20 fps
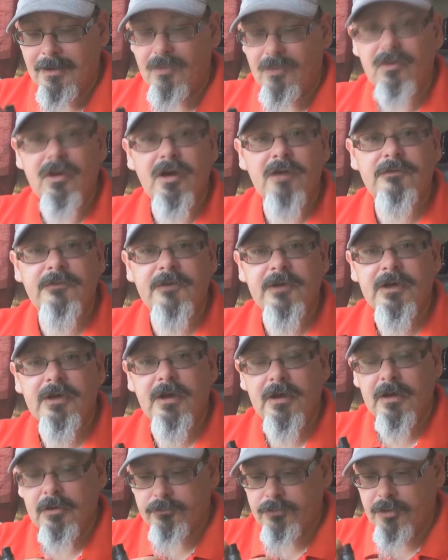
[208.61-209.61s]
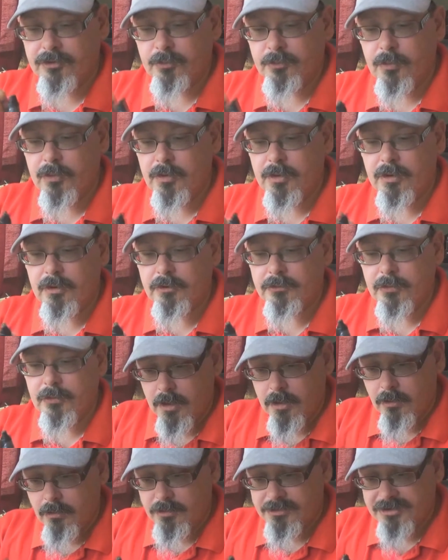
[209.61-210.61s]
Got no fingernails, that's what it is.
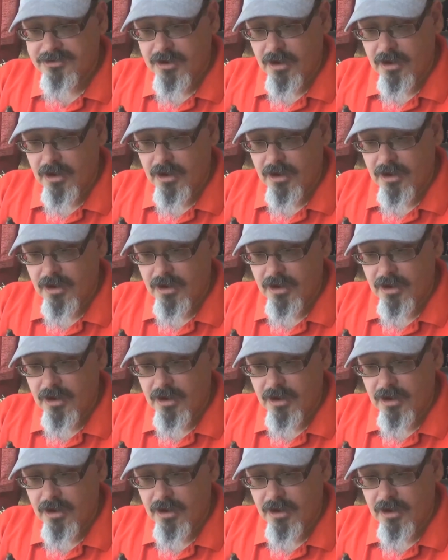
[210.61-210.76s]
Nice